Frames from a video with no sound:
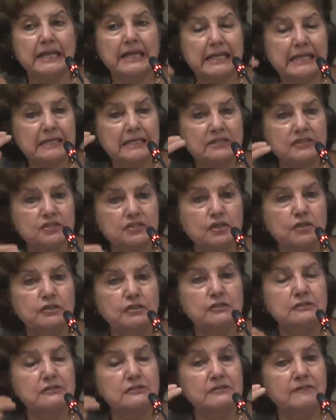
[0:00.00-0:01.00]

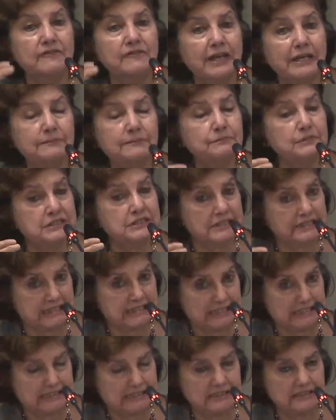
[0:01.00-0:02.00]
external development
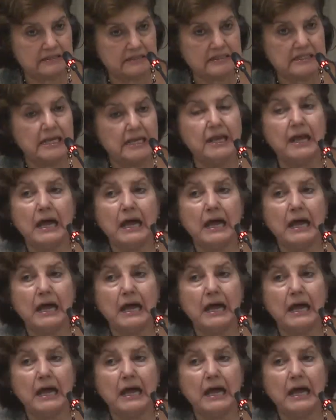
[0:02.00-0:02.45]
assistance.